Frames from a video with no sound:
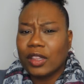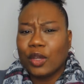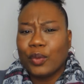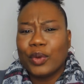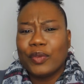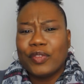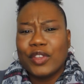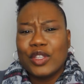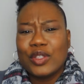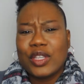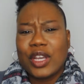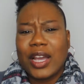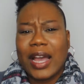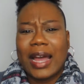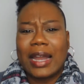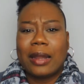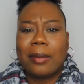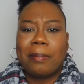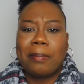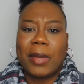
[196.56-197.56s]
the reviews are
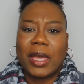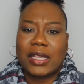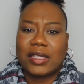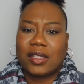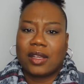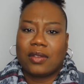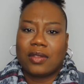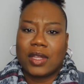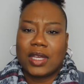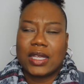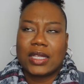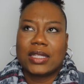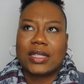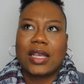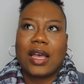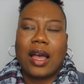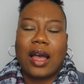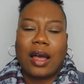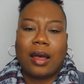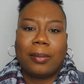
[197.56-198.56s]
kind of mixed on
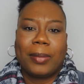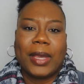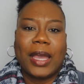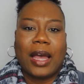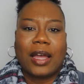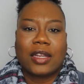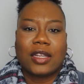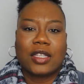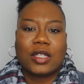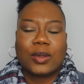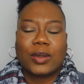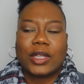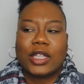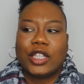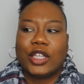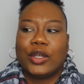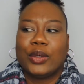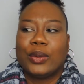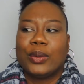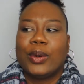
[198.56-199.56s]
this, I'll be honest
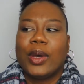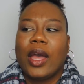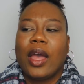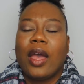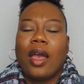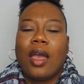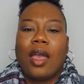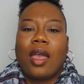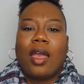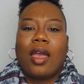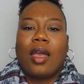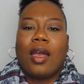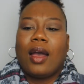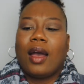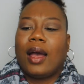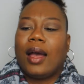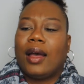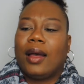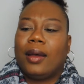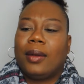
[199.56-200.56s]
with you.
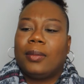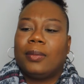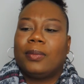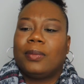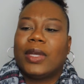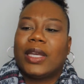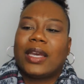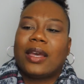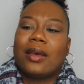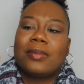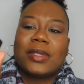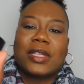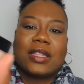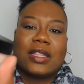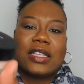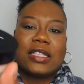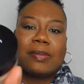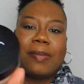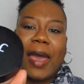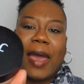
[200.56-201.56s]
It comes
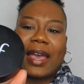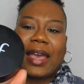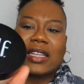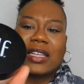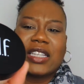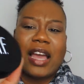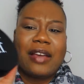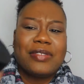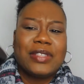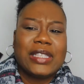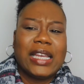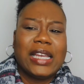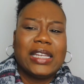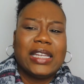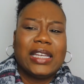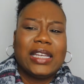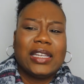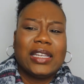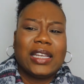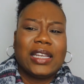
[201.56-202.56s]
in this package. I've
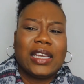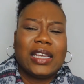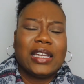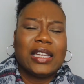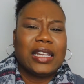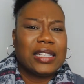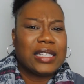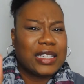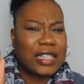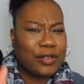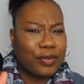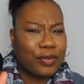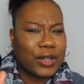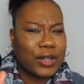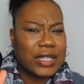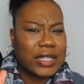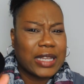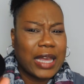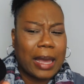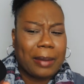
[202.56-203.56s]
seen it in a
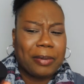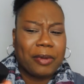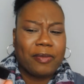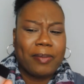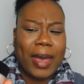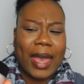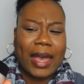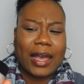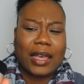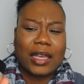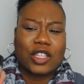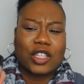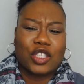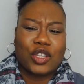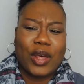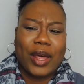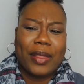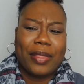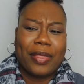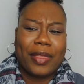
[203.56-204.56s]
different type of package,
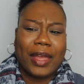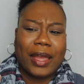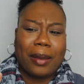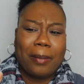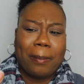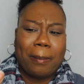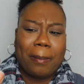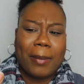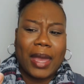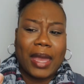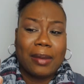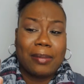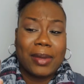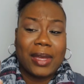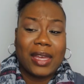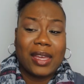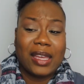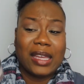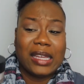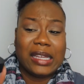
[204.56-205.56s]
so I think
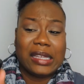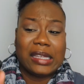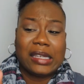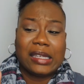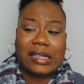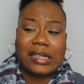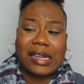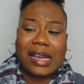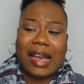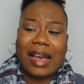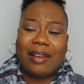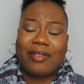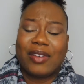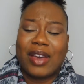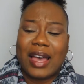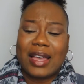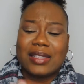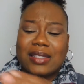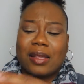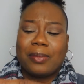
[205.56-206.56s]
maybe I've
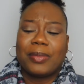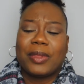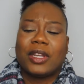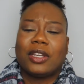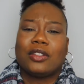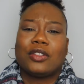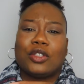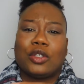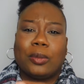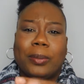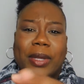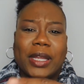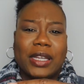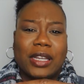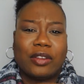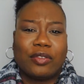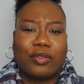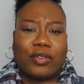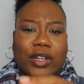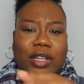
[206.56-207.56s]
got something a little
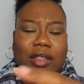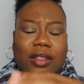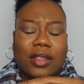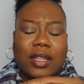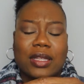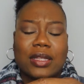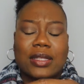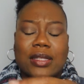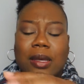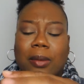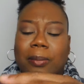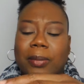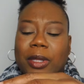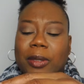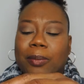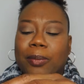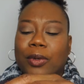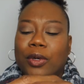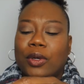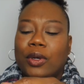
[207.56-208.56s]
bit different than some
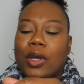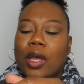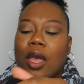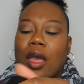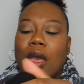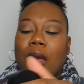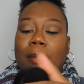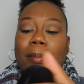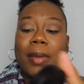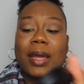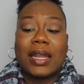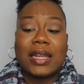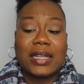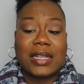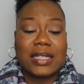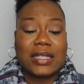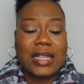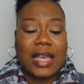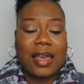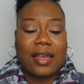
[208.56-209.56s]
people, but
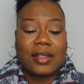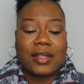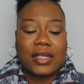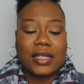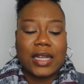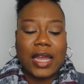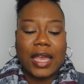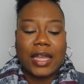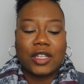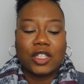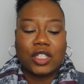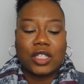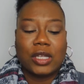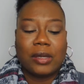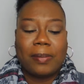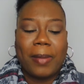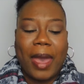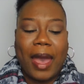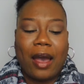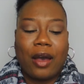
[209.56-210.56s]
it did say it's an
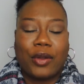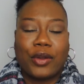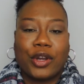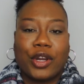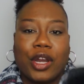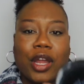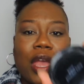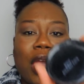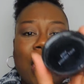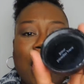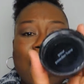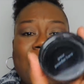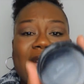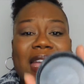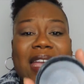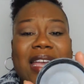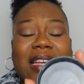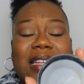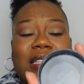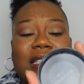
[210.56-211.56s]
HD powder.
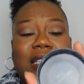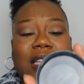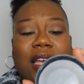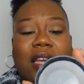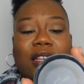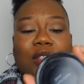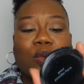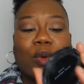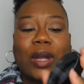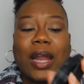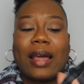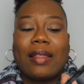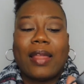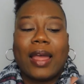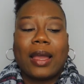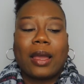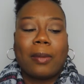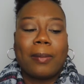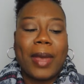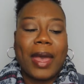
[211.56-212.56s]
It does, what I
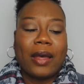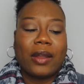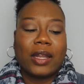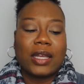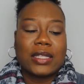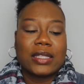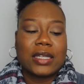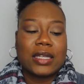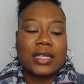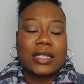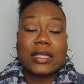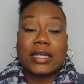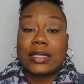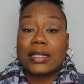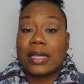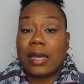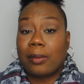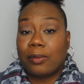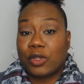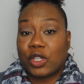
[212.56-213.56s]
like about it is it,
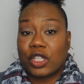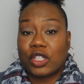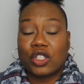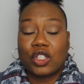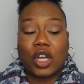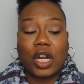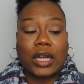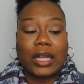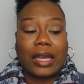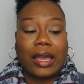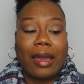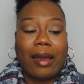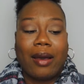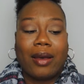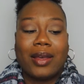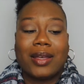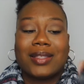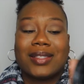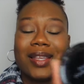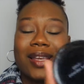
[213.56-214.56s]
since I'm just starting
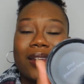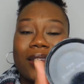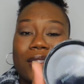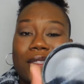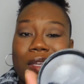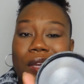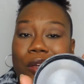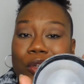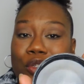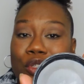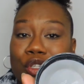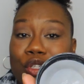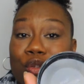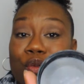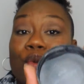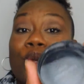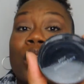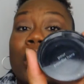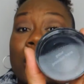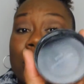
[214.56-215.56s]
out, is that it tells
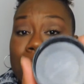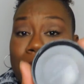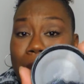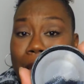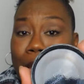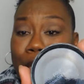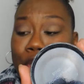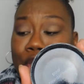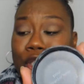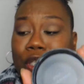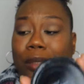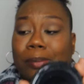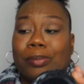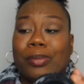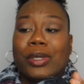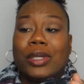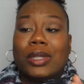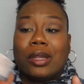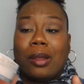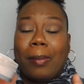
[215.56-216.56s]
you to actually
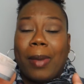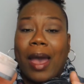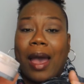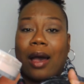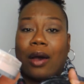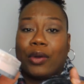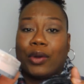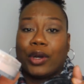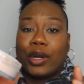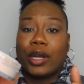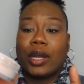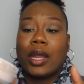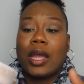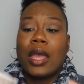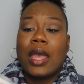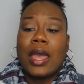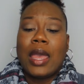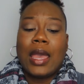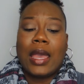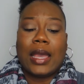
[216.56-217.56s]
put the powder
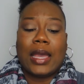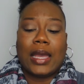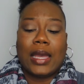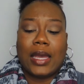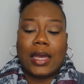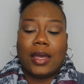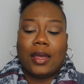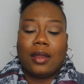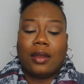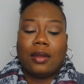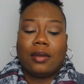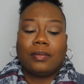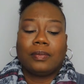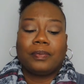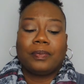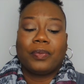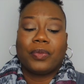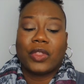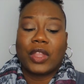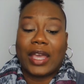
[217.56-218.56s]
in
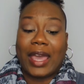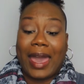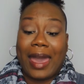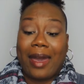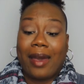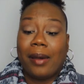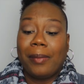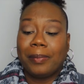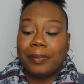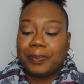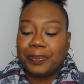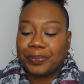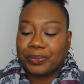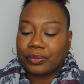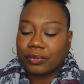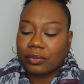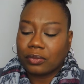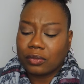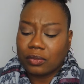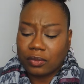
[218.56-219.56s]
the cap
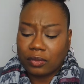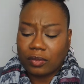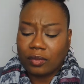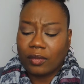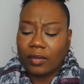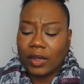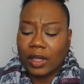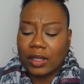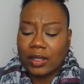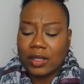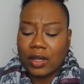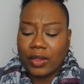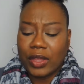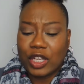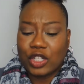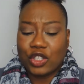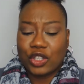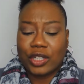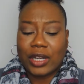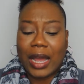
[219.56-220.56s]
so
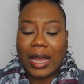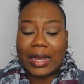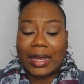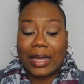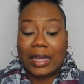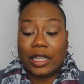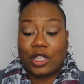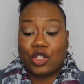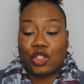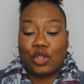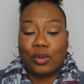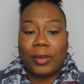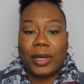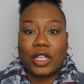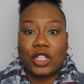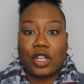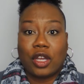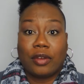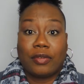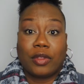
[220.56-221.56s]
that you're not getting too
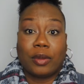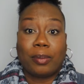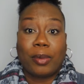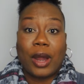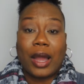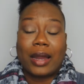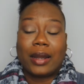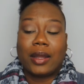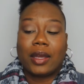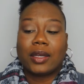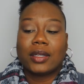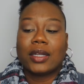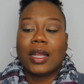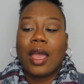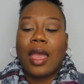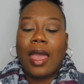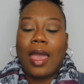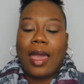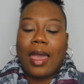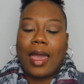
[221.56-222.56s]
much of the product.